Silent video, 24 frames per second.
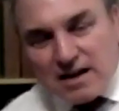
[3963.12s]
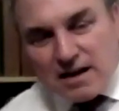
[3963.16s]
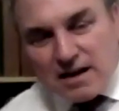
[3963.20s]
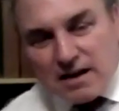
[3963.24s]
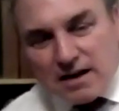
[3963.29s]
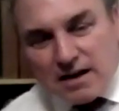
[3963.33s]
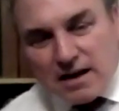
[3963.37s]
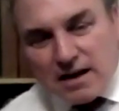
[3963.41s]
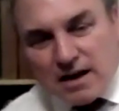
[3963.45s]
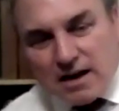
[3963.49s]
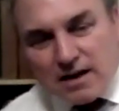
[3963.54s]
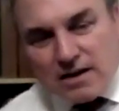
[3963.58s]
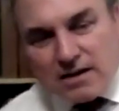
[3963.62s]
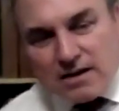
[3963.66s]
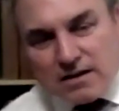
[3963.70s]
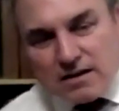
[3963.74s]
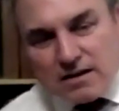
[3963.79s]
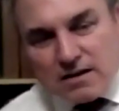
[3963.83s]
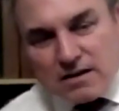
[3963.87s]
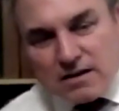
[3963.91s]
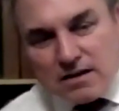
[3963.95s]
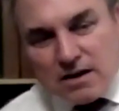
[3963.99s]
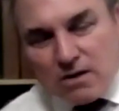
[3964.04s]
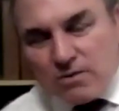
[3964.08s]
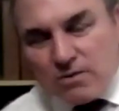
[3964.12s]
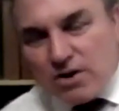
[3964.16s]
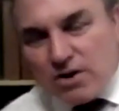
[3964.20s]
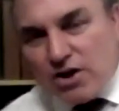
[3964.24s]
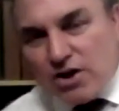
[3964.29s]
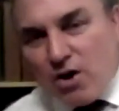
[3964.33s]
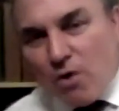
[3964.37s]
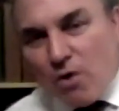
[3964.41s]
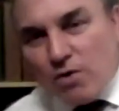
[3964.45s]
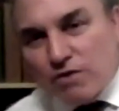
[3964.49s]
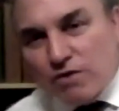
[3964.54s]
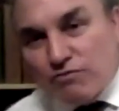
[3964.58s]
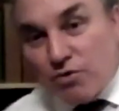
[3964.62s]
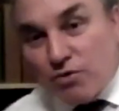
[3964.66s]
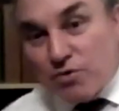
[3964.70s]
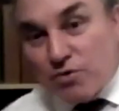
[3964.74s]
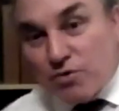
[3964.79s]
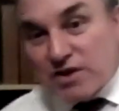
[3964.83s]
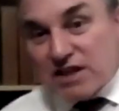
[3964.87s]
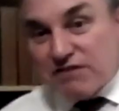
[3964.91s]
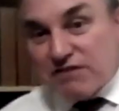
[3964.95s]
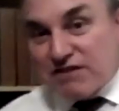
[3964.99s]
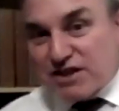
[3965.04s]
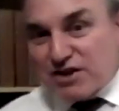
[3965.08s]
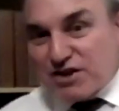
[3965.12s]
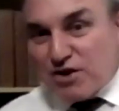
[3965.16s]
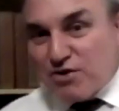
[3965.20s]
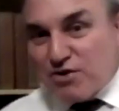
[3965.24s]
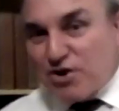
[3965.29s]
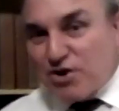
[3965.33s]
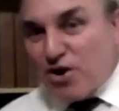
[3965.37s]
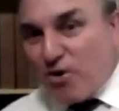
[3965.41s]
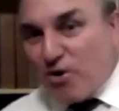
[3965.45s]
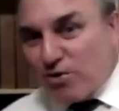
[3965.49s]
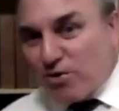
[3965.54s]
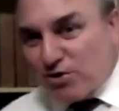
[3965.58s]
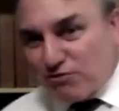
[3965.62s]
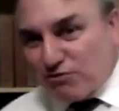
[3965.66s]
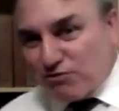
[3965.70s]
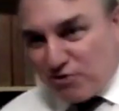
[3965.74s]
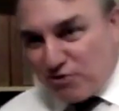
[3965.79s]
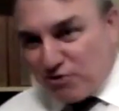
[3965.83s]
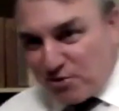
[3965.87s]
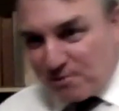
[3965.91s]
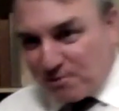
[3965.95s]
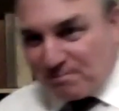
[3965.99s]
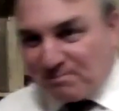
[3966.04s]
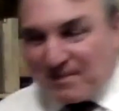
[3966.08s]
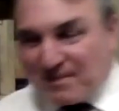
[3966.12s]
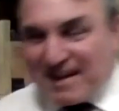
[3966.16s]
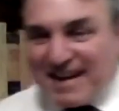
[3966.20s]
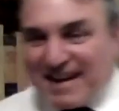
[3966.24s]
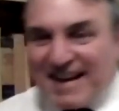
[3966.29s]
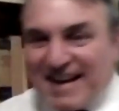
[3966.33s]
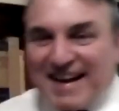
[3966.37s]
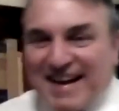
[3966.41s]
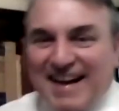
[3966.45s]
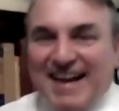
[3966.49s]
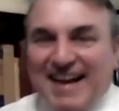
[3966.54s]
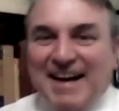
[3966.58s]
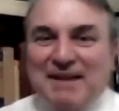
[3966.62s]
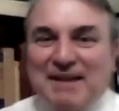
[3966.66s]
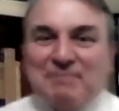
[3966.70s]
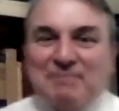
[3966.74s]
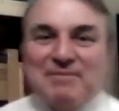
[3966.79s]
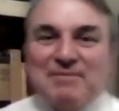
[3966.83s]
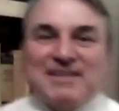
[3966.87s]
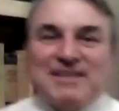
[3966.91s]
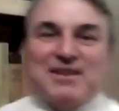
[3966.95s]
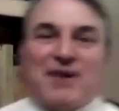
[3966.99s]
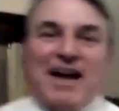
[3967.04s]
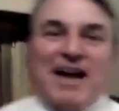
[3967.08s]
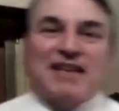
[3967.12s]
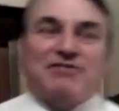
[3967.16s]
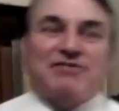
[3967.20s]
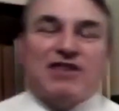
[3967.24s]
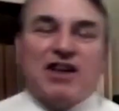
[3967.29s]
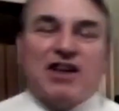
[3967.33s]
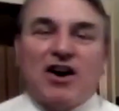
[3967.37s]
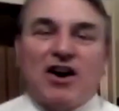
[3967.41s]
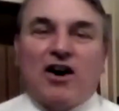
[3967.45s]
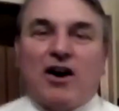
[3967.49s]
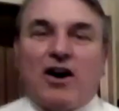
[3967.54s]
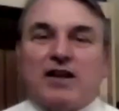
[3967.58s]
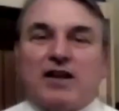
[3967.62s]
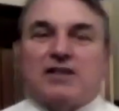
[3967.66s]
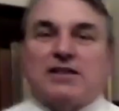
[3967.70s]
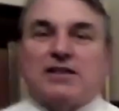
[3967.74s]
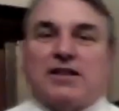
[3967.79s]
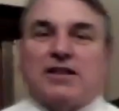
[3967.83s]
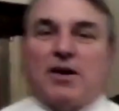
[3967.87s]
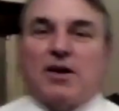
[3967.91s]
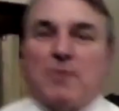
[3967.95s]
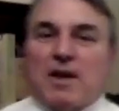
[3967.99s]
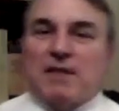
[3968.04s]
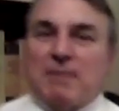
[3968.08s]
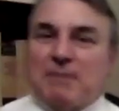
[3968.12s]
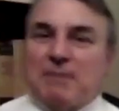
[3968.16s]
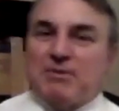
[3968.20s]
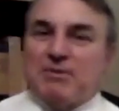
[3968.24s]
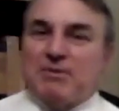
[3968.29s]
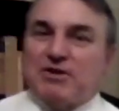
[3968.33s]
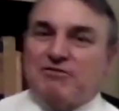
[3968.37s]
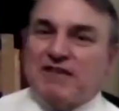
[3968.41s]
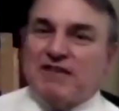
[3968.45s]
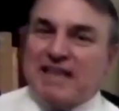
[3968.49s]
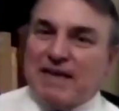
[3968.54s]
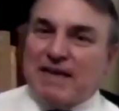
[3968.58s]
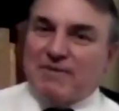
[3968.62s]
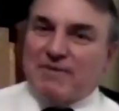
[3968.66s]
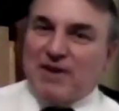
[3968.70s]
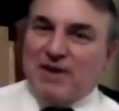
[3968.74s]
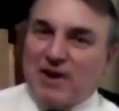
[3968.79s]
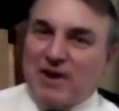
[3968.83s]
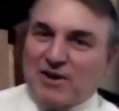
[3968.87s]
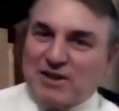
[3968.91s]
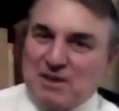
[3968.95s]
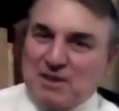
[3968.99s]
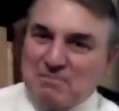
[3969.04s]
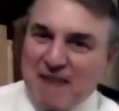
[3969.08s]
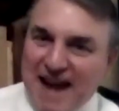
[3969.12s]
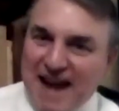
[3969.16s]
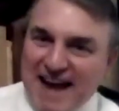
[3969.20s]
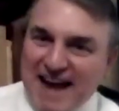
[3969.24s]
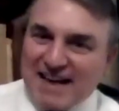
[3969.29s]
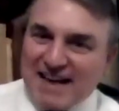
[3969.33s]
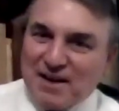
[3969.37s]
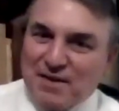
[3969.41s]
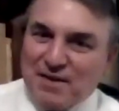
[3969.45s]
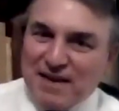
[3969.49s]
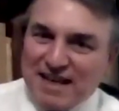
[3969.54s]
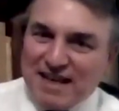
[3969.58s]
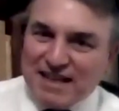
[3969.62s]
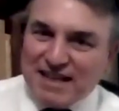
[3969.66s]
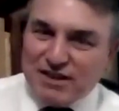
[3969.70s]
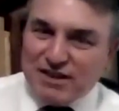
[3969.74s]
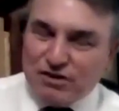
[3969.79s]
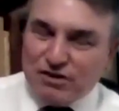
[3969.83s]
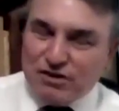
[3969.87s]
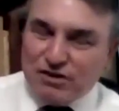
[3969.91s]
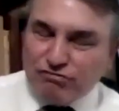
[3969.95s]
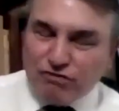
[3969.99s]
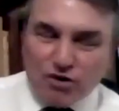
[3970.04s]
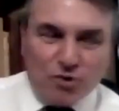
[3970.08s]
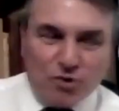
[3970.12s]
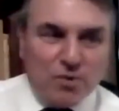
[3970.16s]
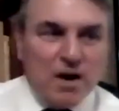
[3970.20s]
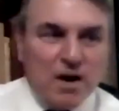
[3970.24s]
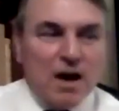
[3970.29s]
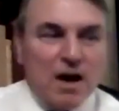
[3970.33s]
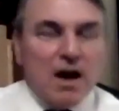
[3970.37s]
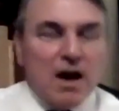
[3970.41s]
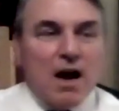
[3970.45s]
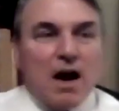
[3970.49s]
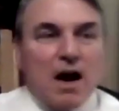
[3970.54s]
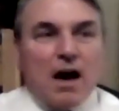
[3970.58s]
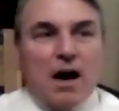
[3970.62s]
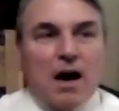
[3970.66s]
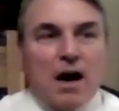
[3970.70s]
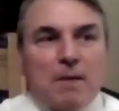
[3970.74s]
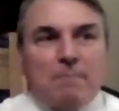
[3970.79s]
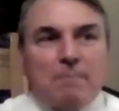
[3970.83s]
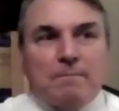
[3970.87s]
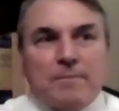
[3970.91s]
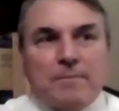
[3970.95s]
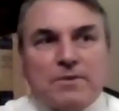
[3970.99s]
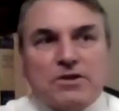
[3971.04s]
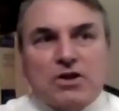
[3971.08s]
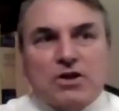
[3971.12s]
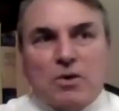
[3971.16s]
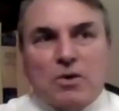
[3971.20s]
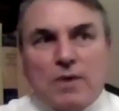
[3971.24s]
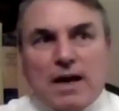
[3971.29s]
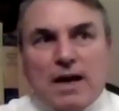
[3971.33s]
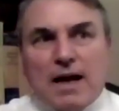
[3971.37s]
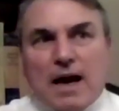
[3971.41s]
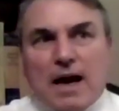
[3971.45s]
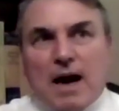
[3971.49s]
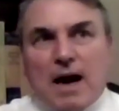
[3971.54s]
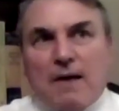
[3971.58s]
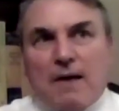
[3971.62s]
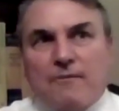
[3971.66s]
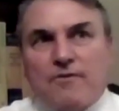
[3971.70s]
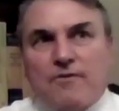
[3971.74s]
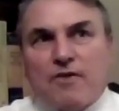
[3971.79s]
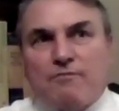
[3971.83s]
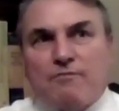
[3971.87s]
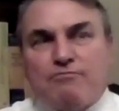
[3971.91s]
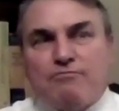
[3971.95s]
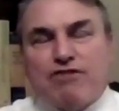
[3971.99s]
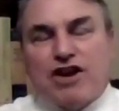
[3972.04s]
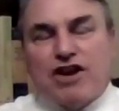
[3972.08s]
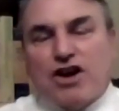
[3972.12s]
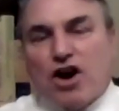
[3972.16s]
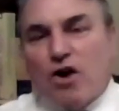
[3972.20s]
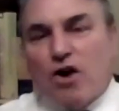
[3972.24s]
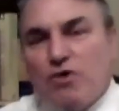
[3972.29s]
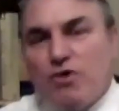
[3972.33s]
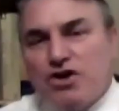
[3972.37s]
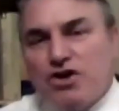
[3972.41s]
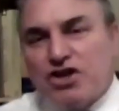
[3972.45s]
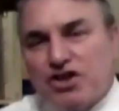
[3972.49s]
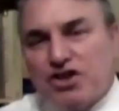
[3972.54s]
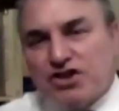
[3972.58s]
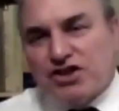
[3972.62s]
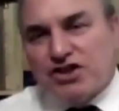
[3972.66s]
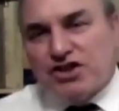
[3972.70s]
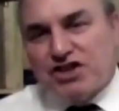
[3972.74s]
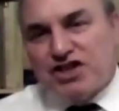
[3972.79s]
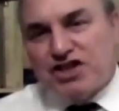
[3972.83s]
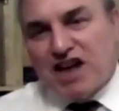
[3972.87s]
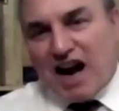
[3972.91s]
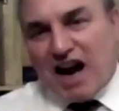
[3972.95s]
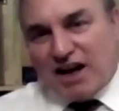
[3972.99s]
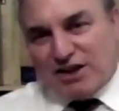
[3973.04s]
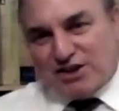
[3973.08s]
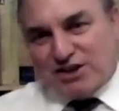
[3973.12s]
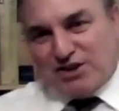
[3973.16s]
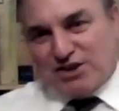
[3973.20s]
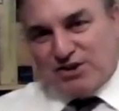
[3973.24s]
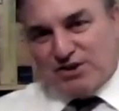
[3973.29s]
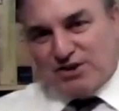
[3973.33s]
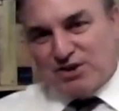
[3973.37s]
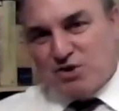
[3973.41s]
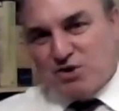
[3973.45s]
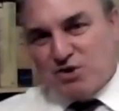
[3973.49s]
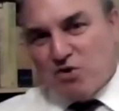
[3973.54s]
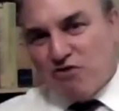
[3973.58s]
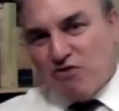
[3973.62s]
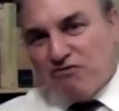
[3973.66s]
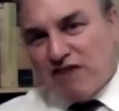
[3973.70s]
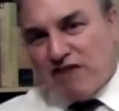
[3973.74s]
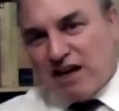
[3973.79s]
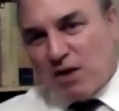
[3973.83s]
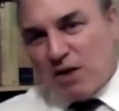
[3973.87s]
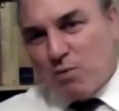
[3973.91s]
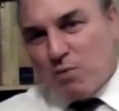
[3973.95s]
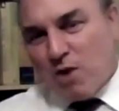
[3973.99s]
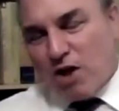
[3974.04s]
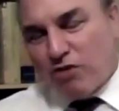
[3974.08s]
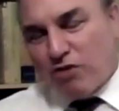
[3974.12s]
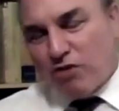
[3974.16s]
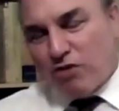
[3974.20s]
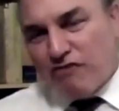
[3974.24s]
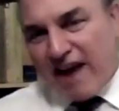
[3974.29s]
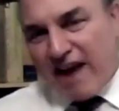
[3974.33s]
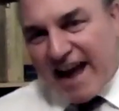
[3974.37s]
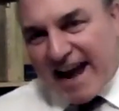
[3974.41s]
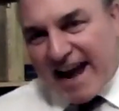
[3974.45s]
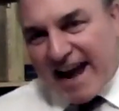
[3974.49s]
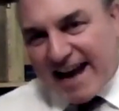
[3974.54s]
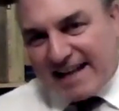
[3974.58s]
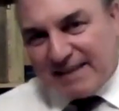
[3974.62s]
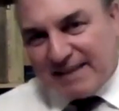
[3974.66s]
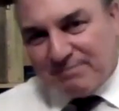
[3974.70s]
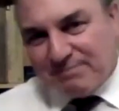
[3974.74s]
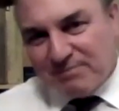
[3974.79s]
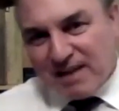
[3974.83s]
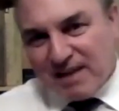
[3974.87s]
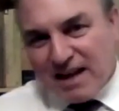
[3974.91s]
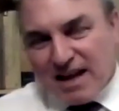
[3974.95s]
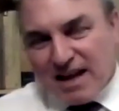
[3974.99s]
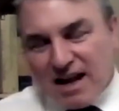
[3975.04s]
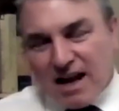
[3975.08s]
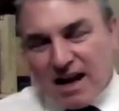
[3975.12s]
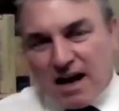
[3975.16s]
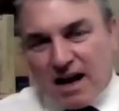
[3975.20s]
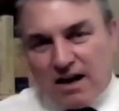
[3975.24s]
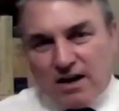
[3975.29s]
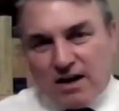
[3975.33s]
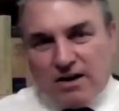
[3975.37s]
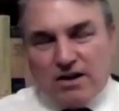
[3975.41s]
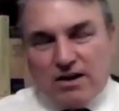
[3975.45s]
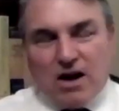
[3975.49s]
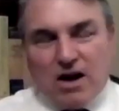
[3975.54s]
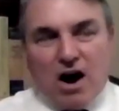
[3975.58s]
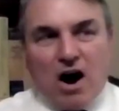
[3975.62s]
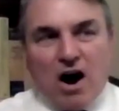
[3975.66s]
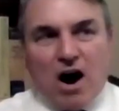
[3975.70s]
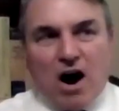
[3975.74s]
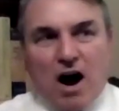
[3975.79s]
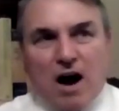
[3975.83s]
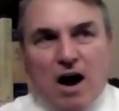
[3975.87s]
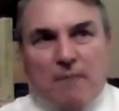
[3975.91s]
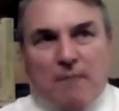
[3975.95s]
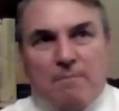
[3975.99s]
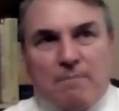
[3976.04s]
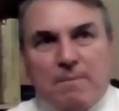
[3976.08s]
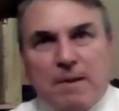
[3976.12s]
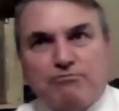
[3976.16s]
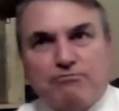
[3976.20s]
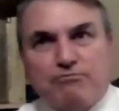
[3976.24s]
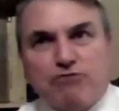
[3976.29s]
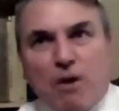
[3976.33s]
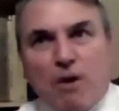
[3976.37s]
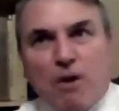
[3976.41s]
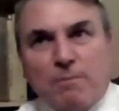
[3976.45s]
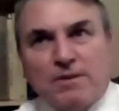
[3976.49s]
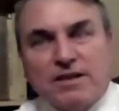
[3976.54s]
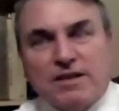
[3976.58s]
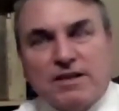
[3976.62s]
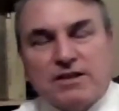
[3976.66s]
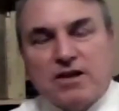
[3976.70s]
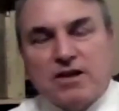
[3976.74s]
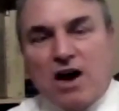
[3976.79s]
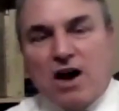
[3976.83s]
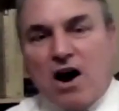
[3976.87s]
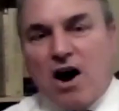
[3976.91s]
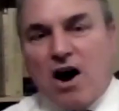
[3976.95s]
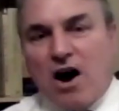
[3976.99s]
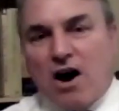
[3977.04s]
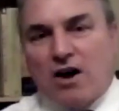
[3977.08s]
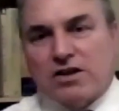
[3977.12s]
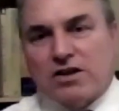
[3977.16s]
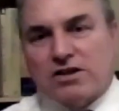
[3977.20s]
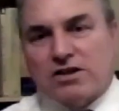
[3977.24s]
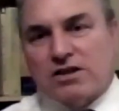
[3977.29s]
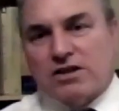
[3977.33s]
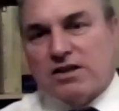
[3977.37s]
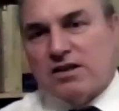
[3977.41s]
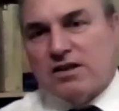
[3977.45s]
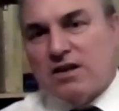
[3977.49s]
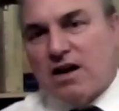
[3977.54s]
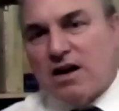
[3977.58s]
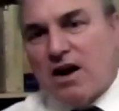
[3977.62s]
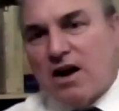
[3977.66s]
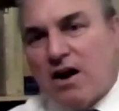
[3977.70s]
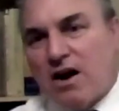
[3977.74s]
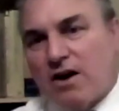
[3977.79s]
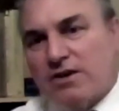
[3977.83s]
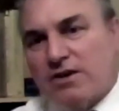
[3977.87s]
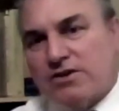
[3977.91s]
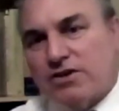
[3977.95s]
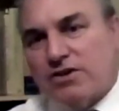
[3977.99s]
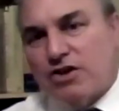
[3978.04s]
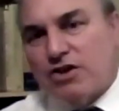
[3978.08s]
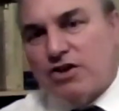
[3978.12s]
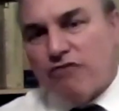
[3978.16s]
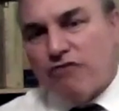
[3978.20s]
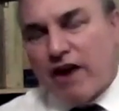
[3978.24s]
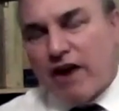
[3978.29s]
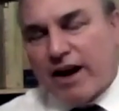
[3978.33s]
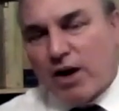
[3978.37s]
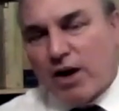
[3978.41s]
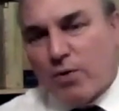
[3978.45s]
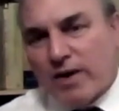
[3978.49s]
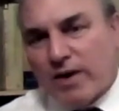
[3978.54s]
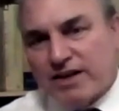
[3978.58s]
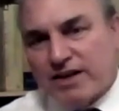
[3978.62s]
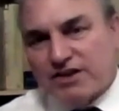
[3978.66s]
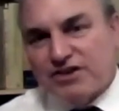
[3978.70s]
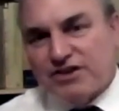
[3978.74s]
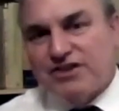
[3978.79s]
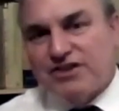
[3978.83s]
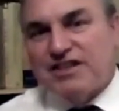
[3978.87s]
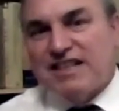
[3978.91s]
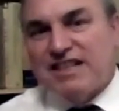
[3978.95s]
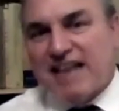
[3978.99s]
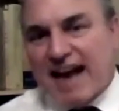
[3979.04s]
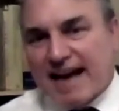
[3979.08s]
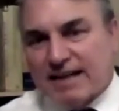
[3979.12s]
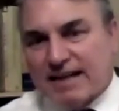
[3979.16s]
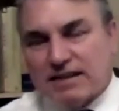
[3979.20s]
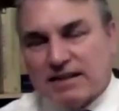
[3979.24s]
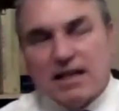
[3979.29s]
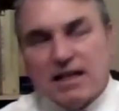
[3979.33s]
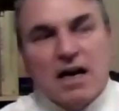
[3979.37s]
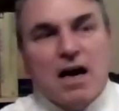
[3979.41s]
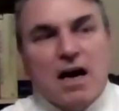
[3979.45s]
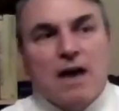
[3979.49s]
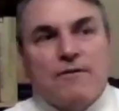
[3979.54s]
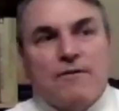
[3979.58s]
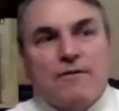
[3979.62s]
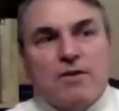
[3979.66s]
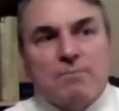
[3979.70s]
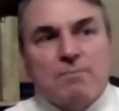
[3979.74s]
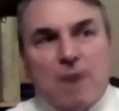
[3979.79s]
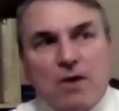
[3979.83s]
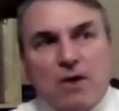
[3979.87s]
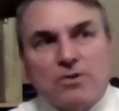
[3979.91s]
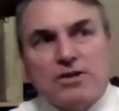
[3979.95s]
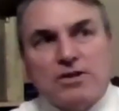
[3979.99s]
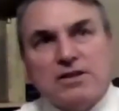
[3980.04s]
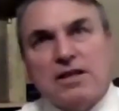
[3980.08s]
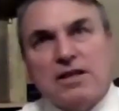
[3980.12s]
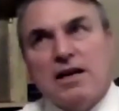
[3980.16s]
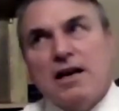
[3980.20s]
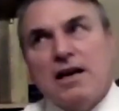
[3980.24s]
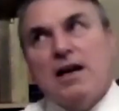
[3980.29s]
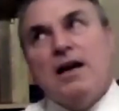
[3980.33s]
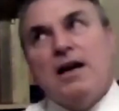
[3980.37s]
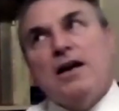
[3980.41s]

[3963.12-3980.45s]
uh, uh, the only golden rule is there is no golden rule um, so as regards you know whether people should read the everlasting man i think it's true um, so for precocious youngsters who are really well read and are going to uh, be prompted to ask and answer the right questions yes for most